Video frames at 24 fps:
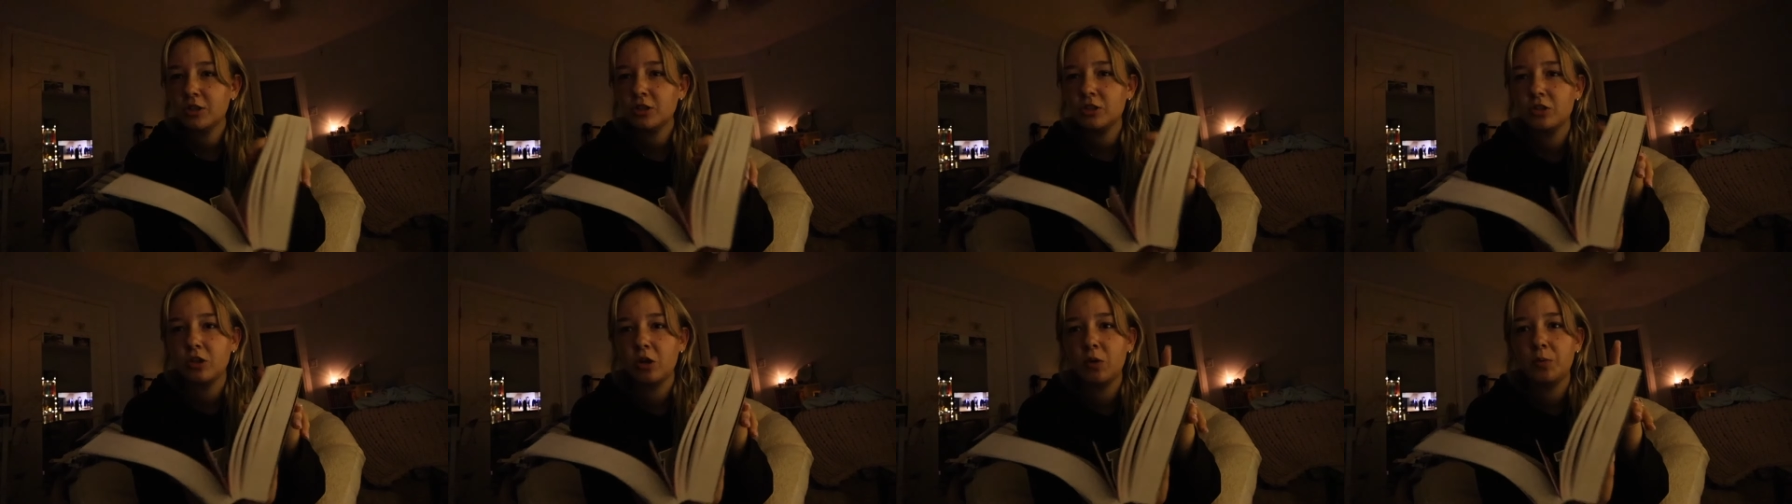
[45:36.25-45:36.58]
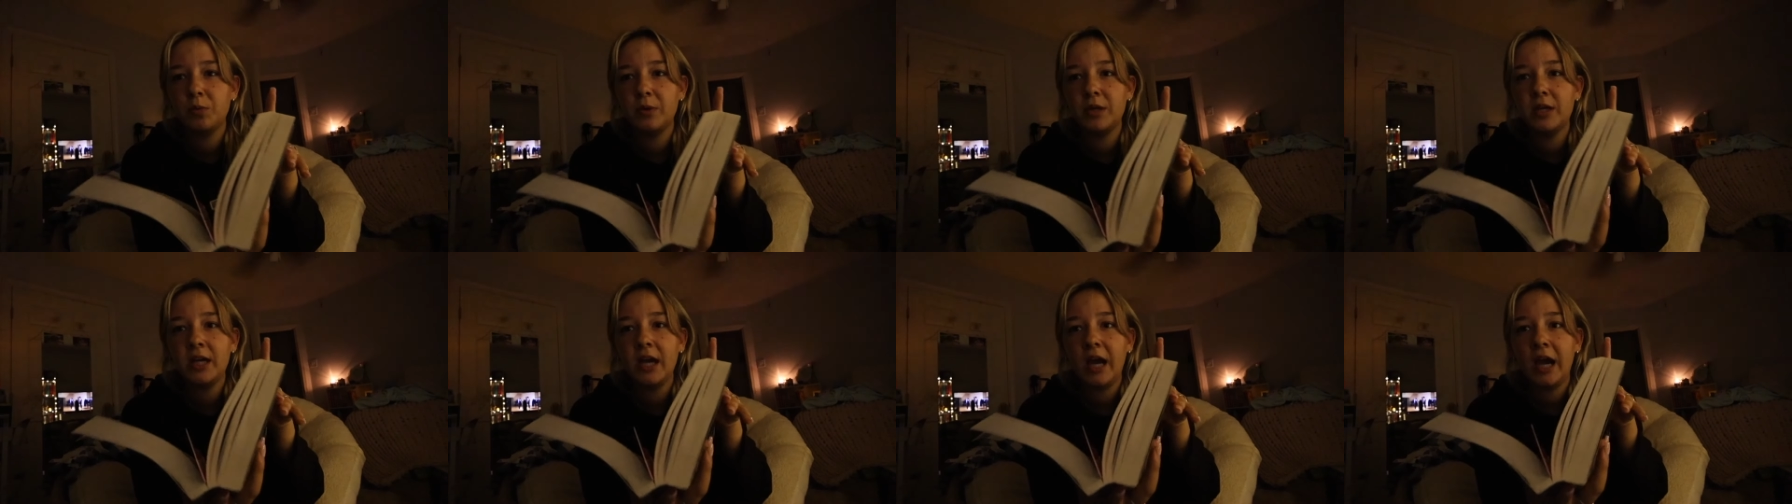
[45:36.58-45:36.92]
So
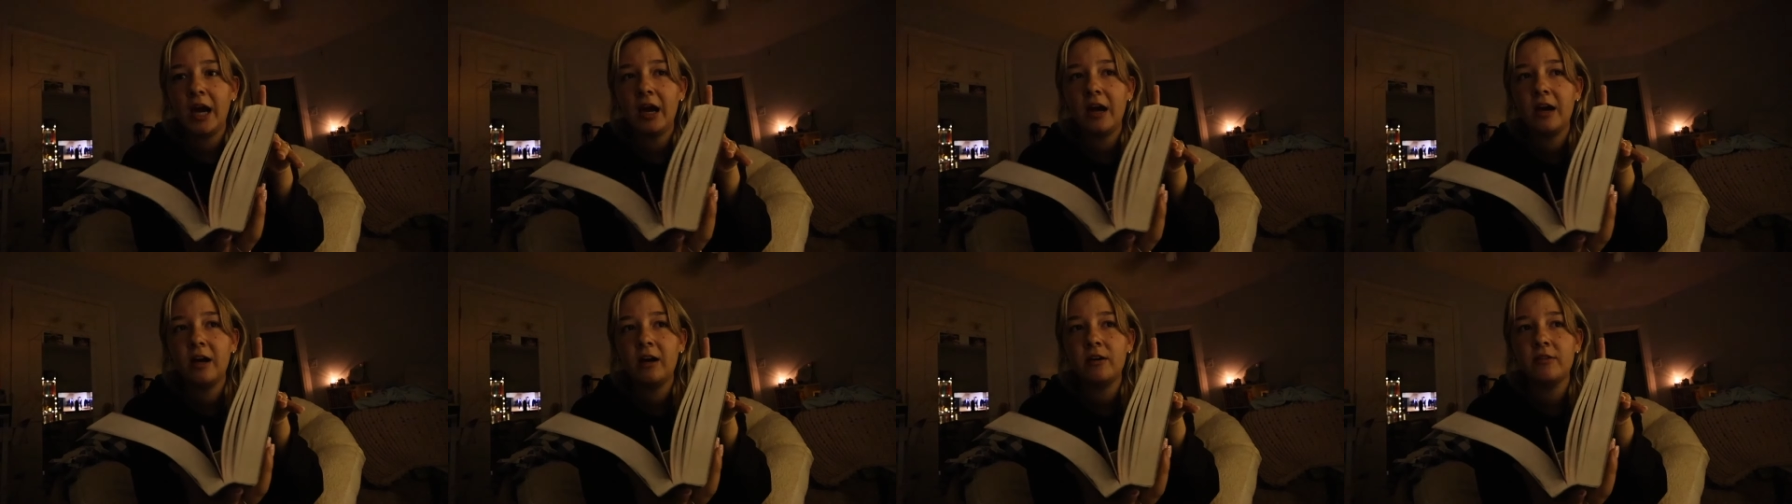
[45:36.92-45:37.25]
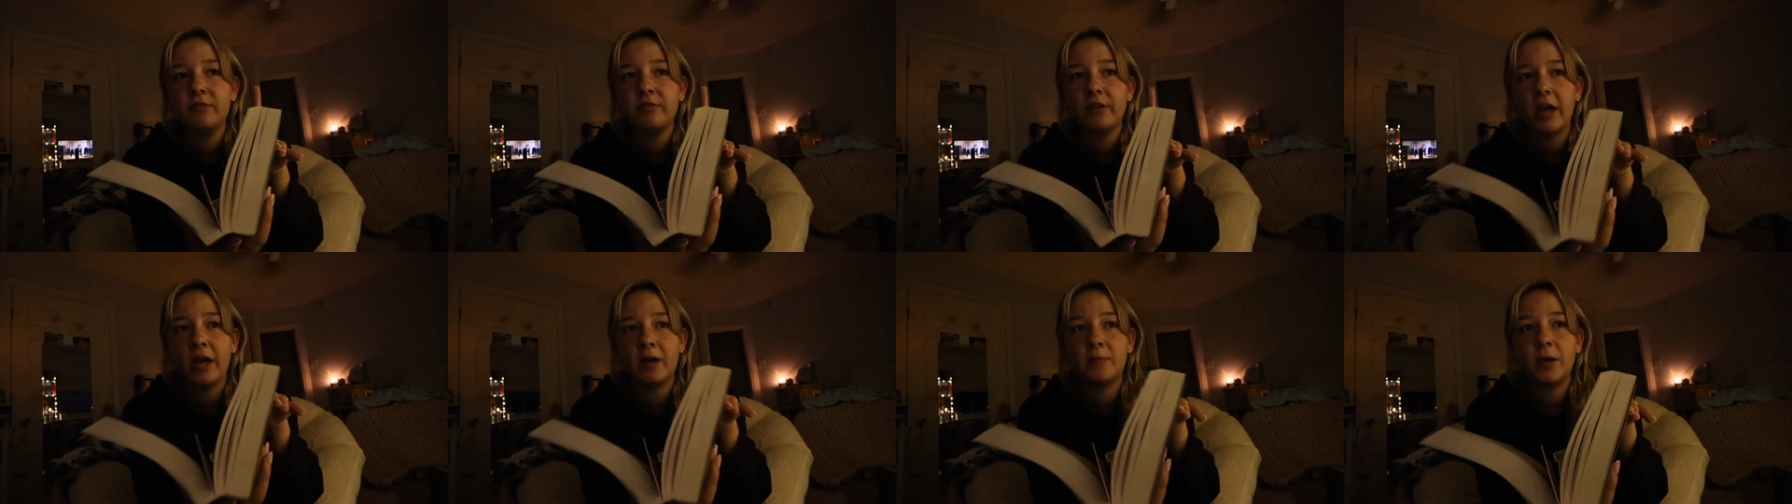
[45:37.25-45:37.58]
we have
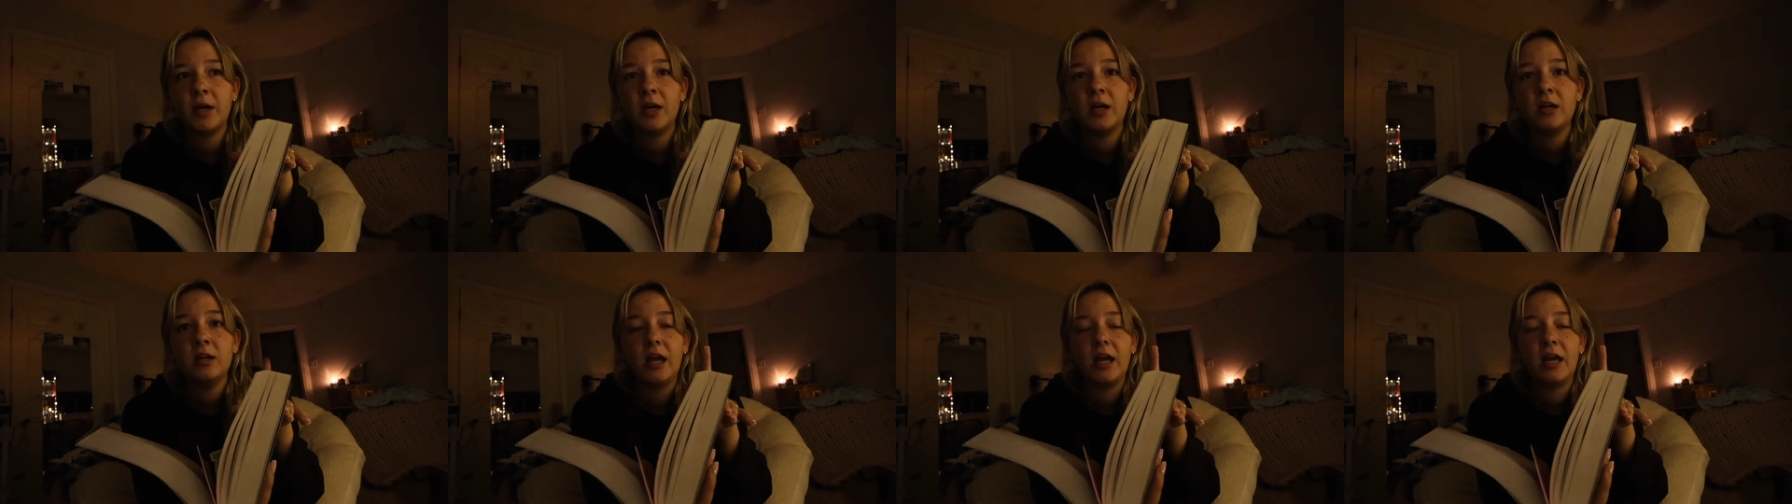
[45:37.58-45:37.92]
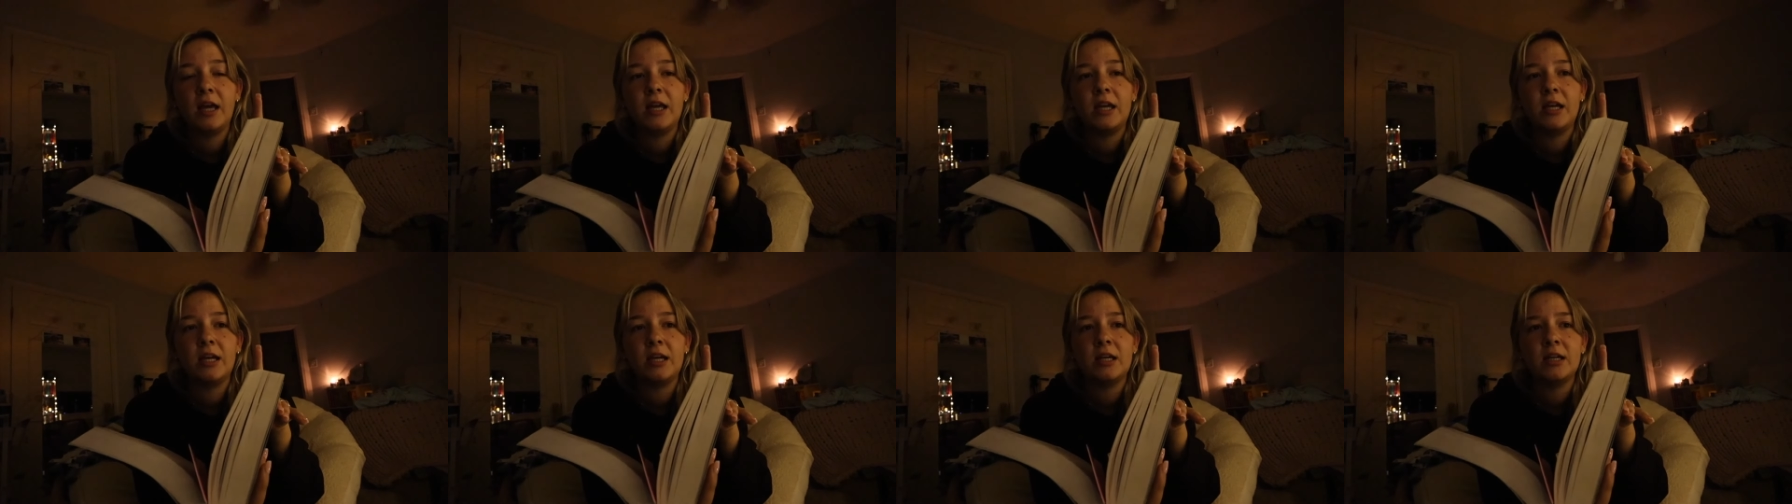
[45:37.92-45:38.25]
Emma
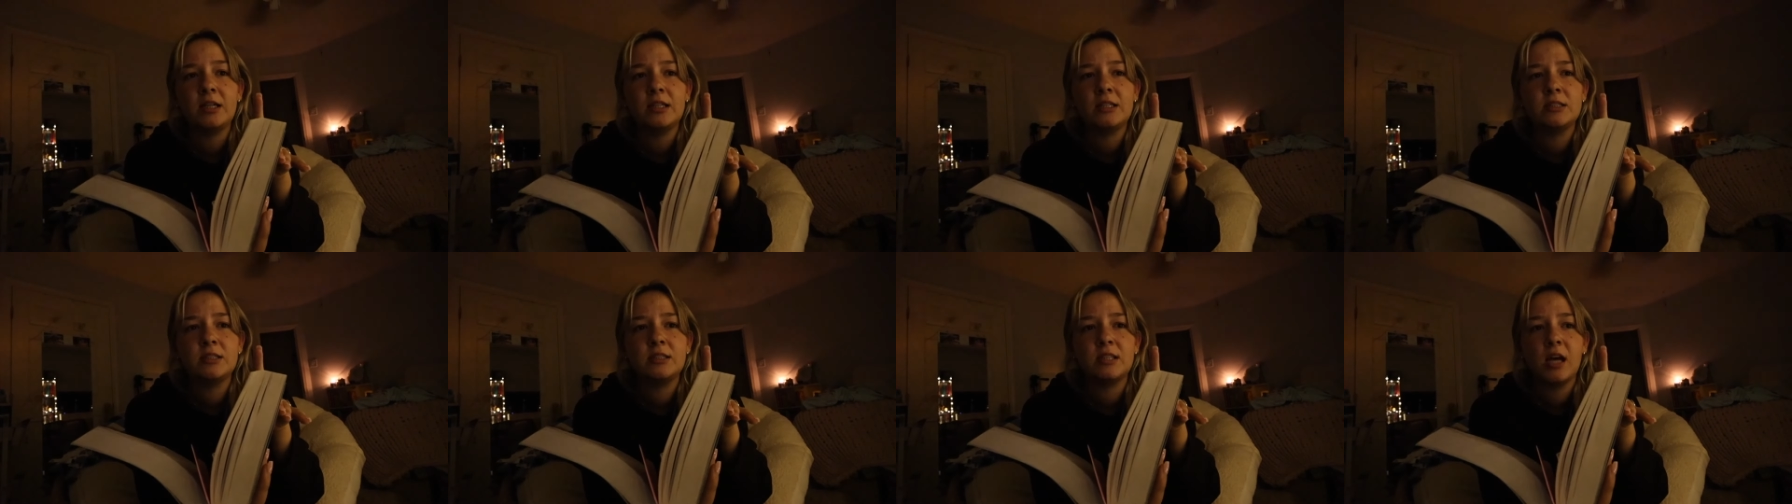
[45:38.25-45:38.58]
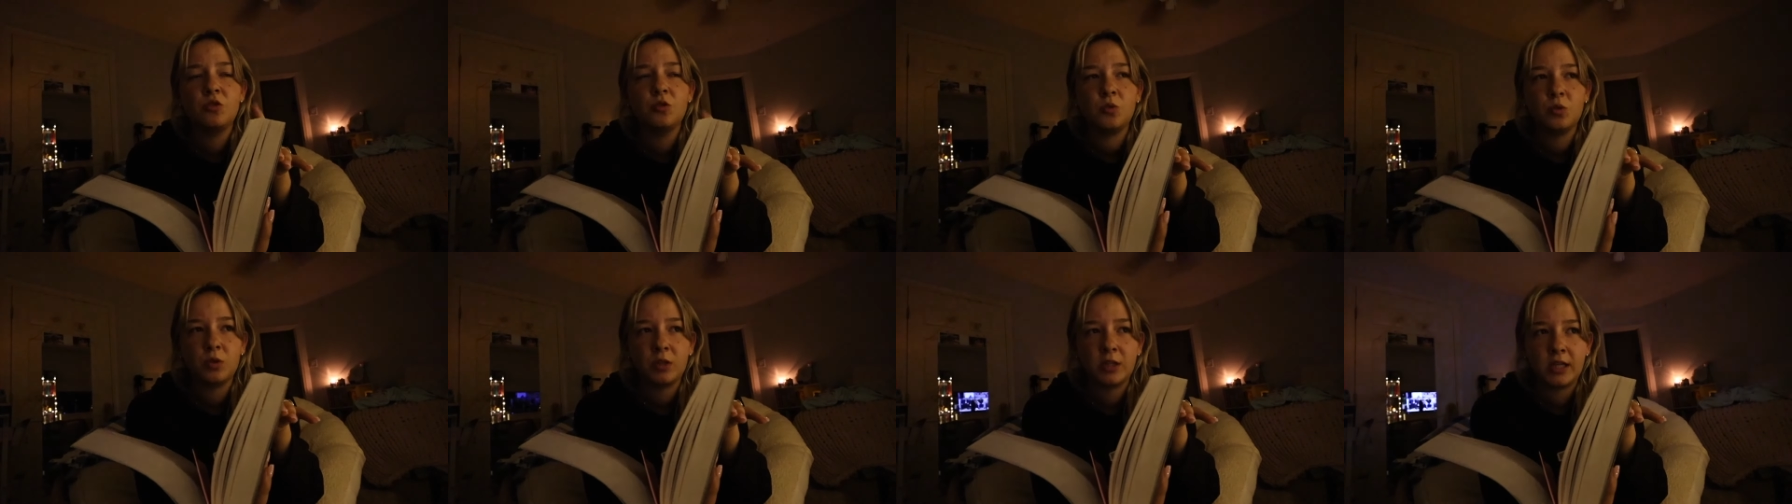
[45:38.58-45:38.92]
and
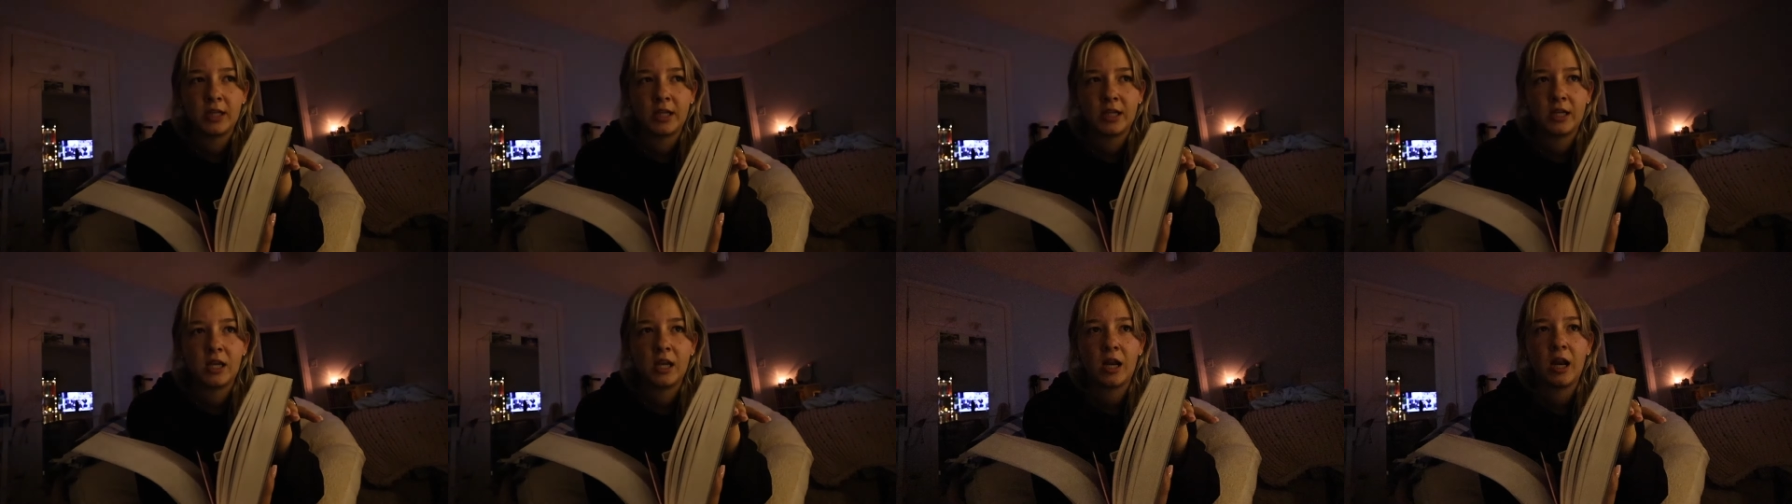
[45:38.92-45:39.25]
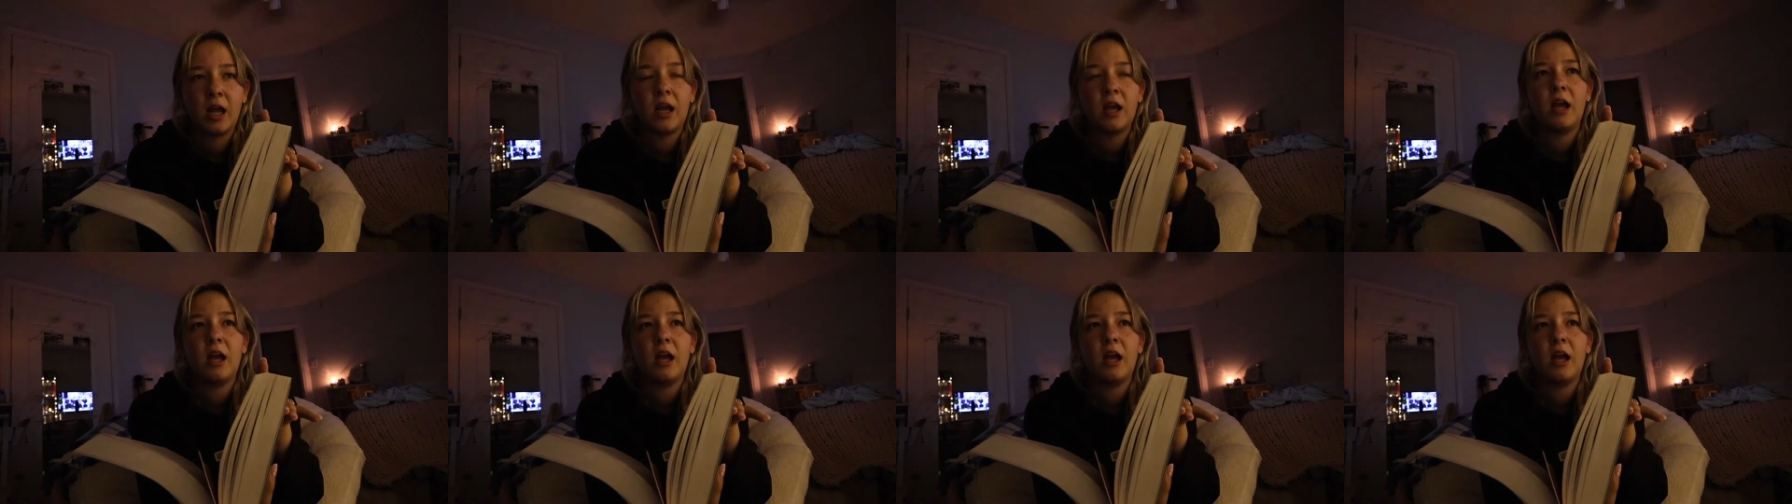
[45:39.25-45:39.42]
Julian,